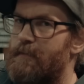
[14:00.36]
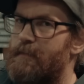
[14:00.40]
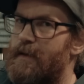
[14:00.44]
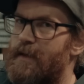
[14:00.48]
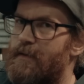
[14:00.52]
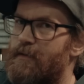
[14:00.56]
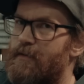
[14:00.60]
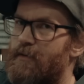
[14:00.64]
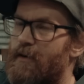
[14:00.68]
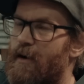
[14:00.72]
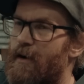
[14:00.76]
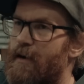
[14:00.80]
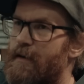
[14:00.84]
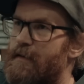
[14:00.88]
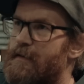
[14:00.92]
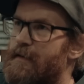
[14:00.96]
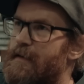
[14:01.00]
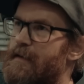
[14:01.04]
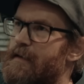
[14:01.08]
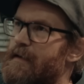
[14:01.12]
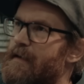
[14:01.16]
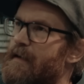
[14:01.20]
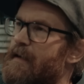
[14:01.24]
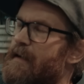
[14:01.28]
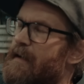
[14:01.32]
millimeter I
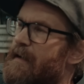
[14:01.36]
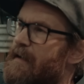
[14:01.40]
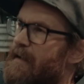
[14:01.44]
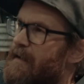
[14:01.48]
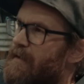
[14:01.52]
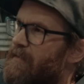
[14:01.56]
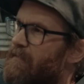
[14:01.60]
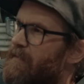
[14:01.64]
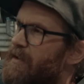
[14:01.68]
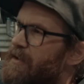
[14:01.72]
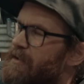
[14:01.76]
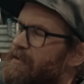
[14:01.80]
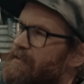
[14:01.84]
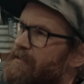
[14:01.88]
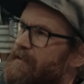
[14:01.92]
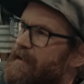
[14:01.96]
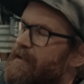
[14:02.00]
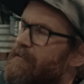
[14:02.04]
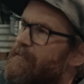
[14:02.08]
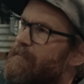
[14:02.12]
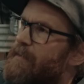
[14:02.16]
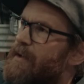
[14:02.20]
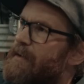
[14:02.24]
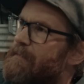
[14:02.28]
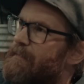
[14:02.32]
D, which should
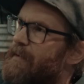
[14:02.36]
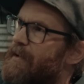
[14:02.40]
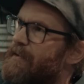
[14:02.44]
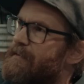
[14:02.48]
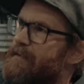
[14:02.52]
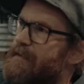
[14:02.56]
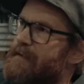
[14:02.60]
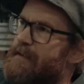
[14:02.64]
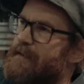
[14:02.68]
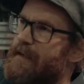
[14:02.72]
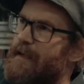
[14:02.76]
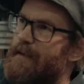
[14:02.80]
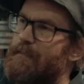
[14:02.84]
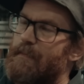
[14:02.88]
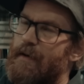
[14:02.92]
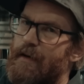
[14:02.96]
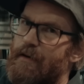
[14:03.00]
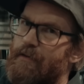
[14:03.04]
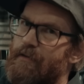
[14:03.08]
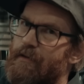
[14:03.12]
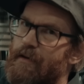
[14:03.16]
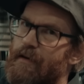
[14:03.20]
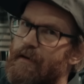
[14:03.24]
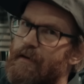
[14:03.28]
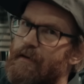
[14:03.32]
give me about the same
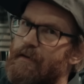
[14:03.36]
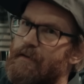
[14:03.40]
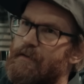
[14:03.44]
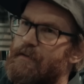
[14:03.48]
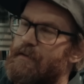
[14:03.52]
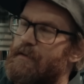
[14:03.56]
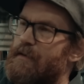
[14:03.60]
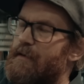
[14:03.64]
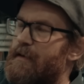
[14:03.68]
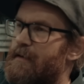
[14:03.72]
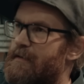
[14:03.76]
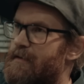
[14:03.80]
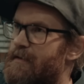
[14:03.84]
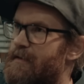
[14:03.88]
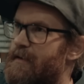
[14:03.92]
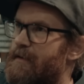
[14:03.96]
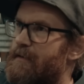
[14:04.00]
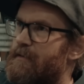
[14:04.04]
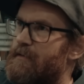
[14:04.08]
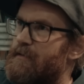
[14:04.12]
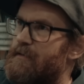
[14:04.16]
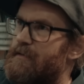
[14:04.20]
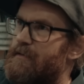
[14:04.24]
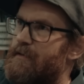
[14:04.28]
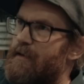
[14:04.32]
area as a
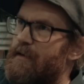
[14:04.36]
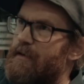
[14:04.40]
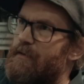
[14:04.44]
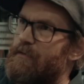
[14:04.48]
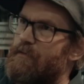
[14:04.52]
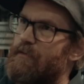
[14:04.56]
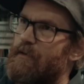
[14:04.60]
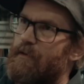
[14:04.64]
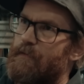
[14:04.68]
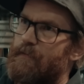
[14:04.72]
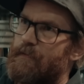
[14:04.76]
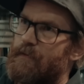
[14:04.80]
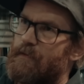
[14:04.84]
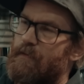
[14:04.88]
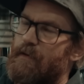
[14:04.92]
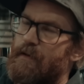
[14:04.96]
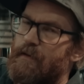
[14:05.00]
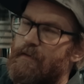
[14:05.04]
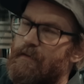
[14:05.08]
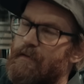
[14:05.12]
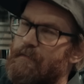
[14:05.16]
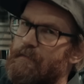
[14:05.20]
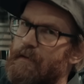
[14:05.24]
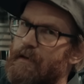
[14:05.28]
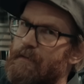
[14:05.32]
single stinger of
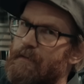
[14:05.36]
twenty